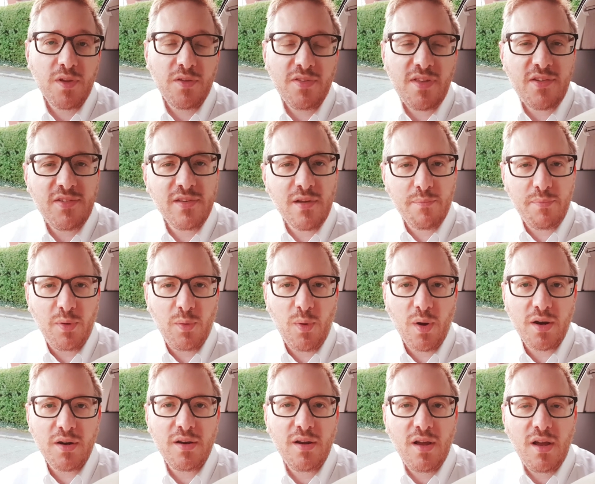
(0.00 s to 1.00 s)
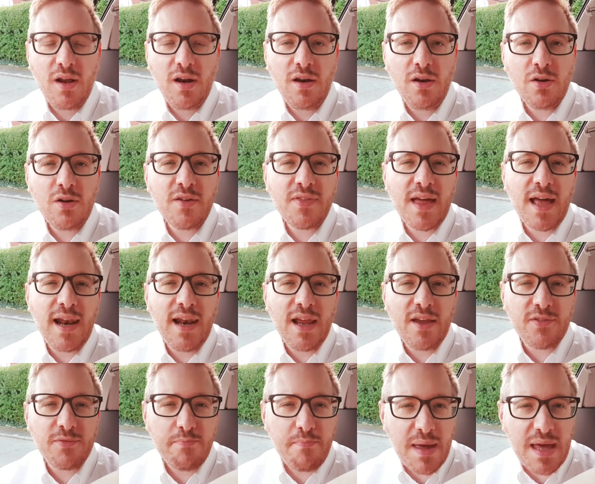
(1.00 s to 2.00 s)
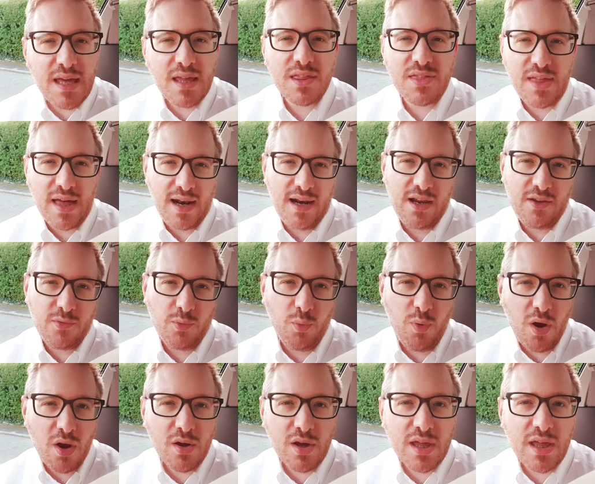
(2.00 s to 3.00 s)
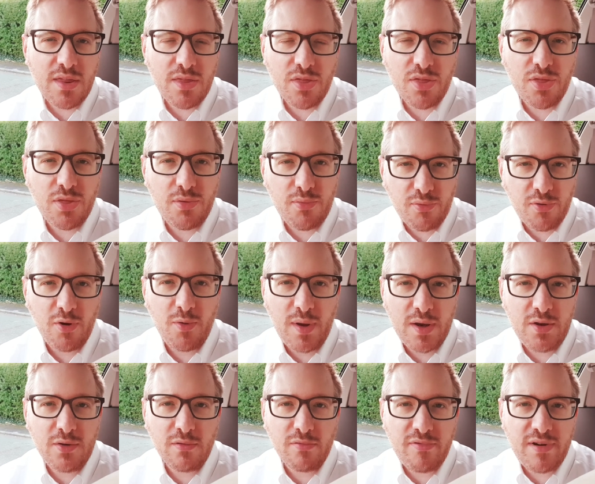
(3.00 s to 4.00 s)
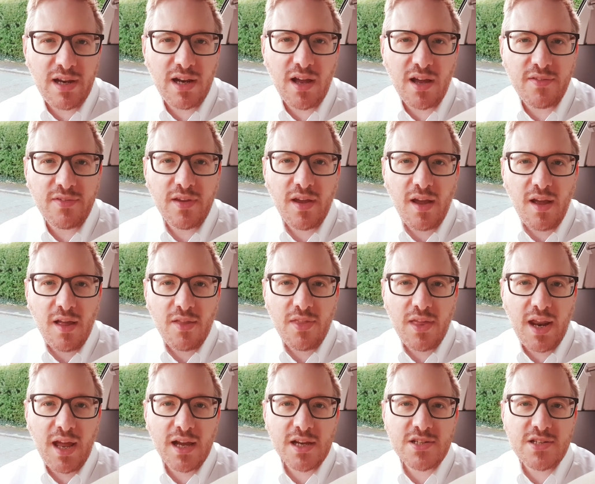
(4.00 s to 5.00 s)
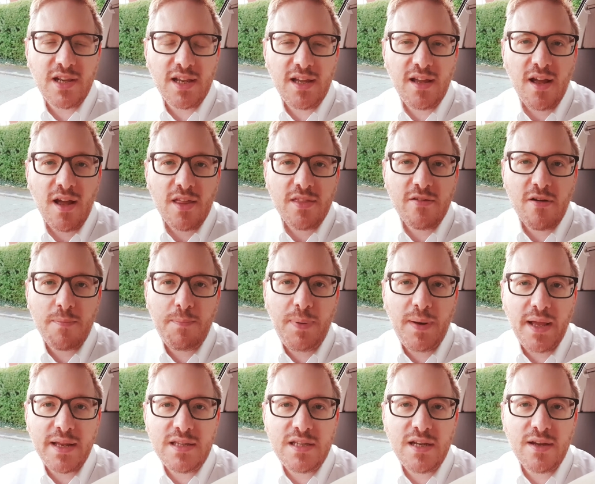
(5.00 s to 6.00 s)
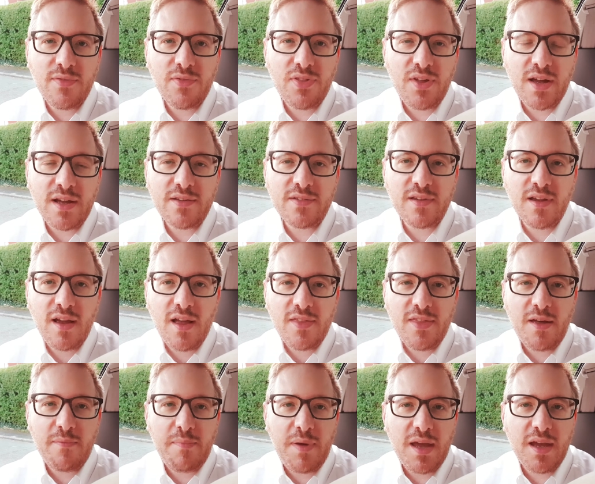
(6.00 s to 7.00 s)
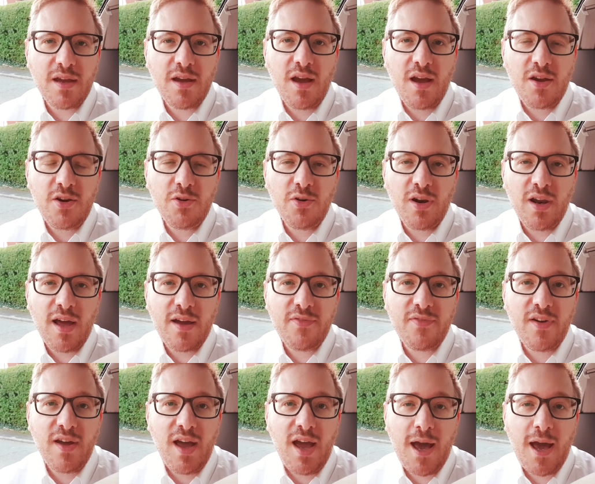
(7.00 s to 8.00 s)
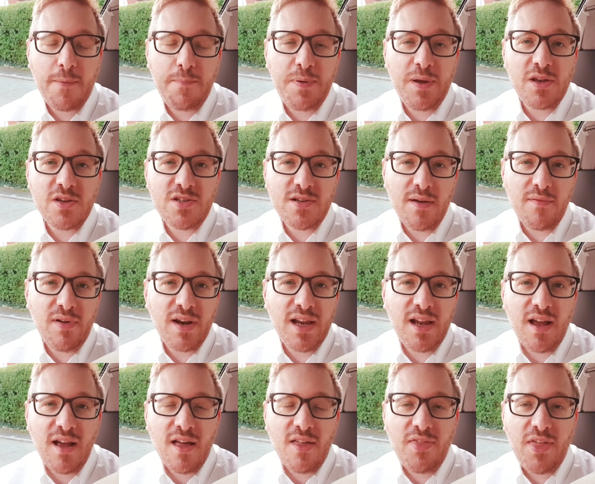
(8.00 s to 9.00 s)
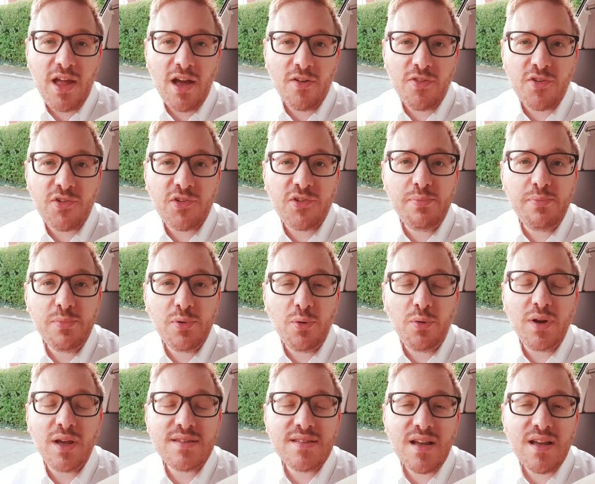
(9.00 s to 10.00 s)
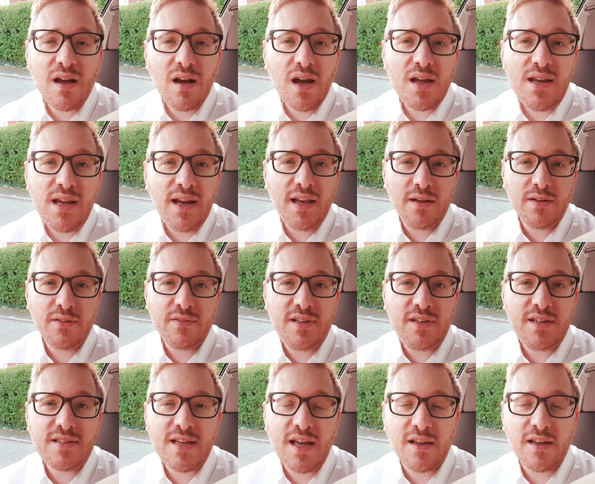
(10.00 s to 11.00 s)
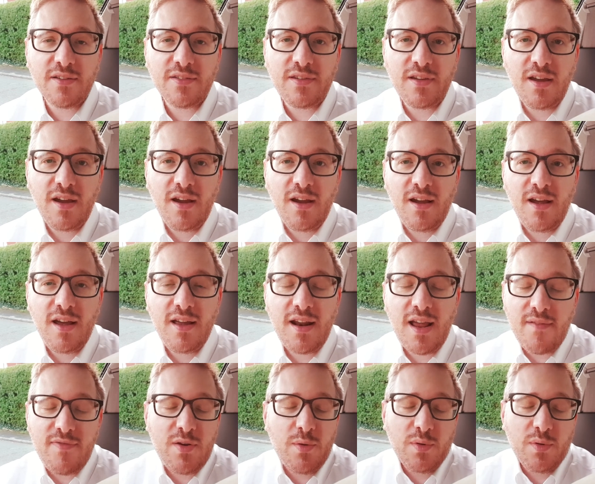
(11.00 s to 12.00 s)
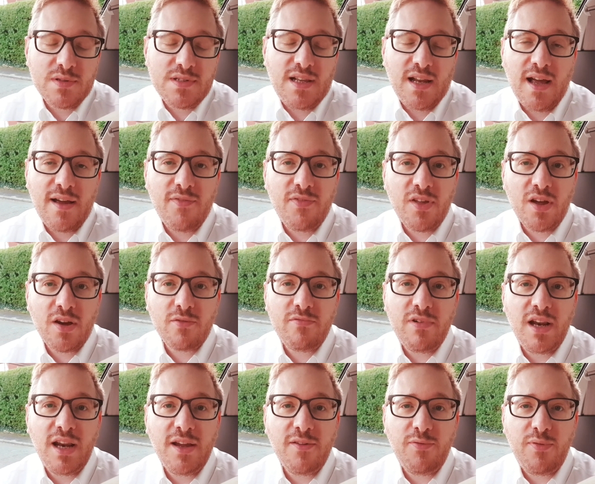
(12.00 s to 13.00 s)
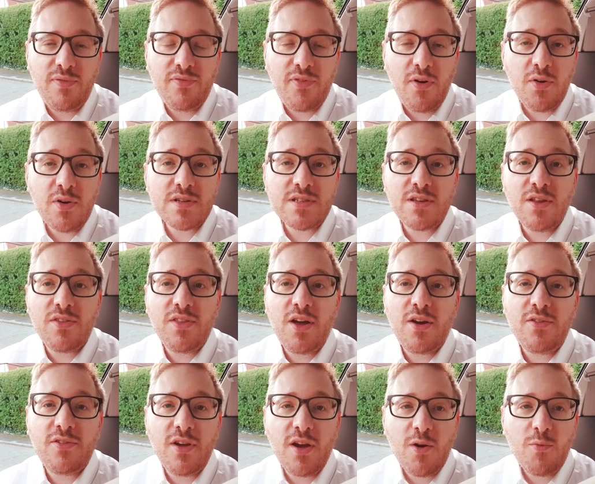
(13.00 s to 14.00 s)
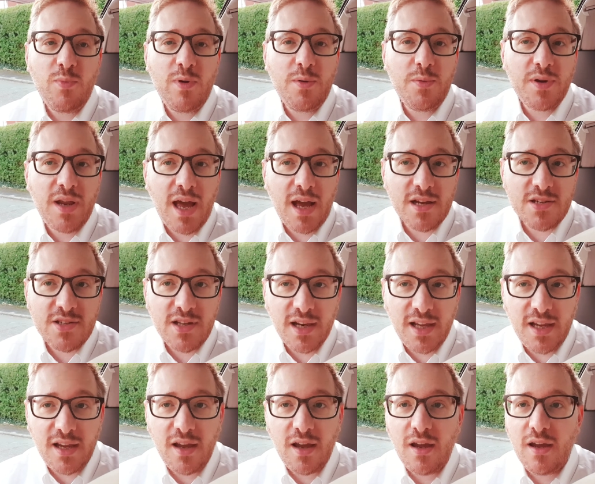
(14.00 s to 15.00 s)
That's number one. Look at that list, make that list, work it through, and you'll realize that actually there are plenty of things that make your life happy. And generally, they are the smaller, tiny little details in everyone's life that really, if we focused on those, we would actually